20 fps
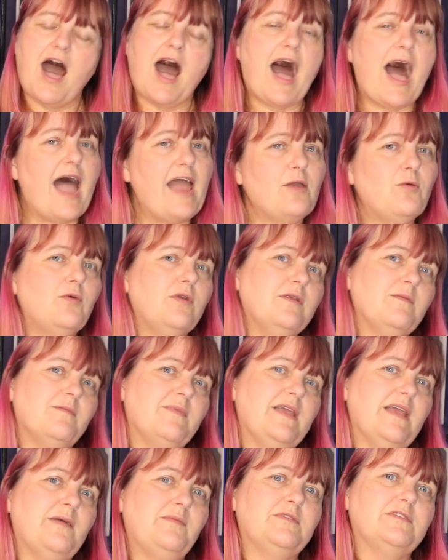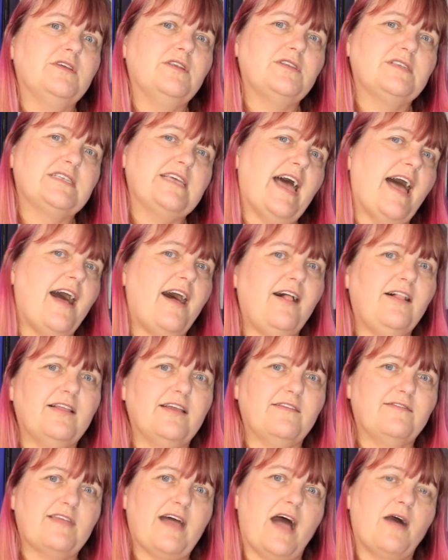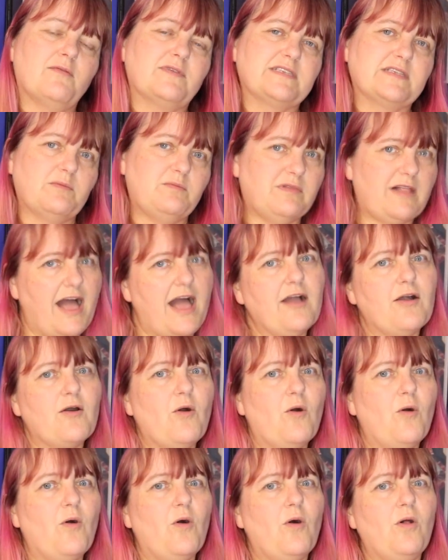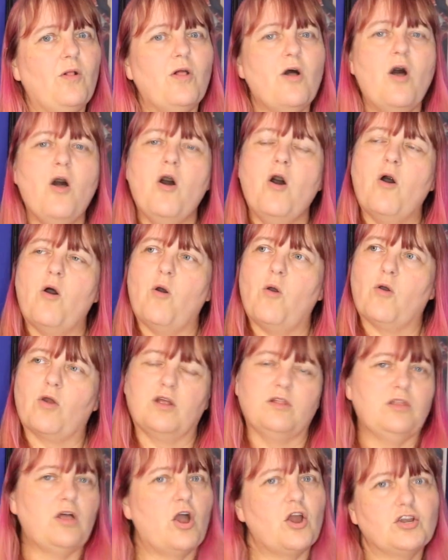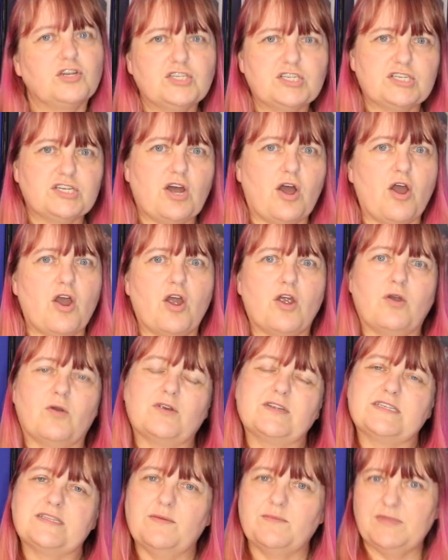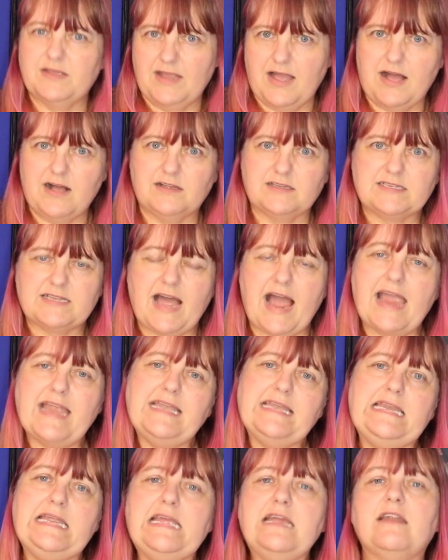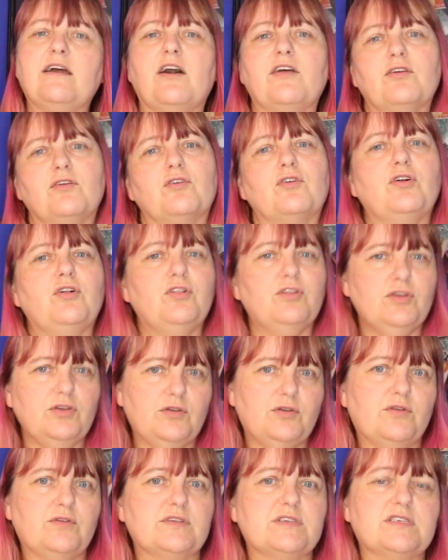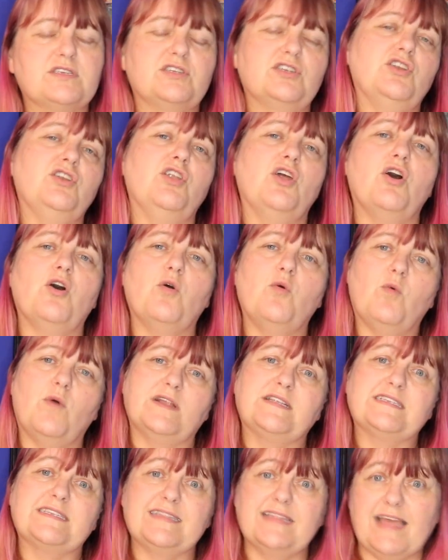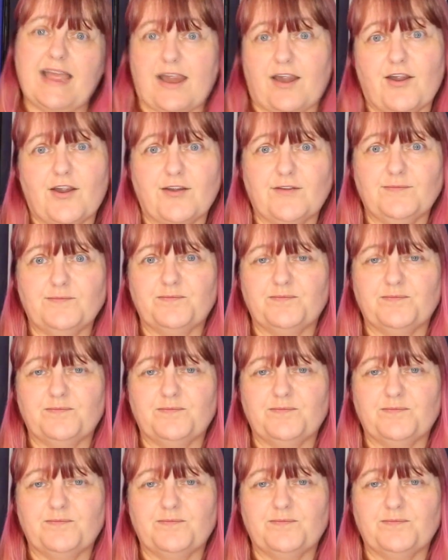I wouldn't be able to tell if that was a black hole or a large star or something else. I need other clues to know what's there.